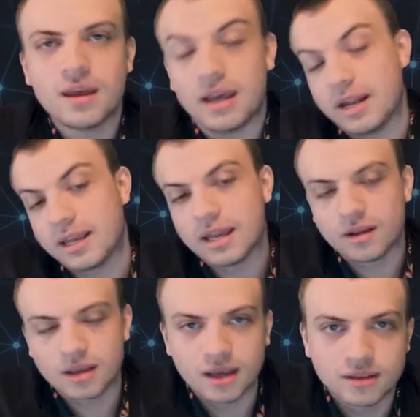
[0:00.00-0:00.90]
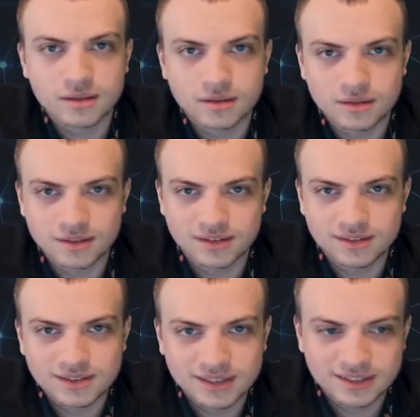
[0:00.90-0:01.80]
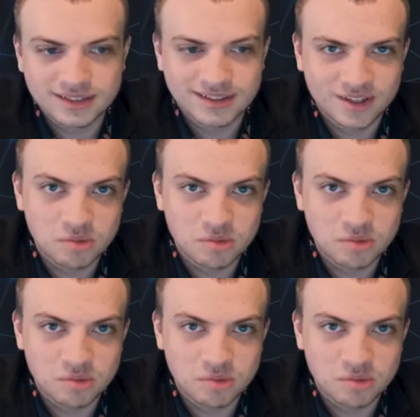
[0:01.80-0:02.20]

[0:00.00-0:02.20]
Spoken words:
And again, okay, the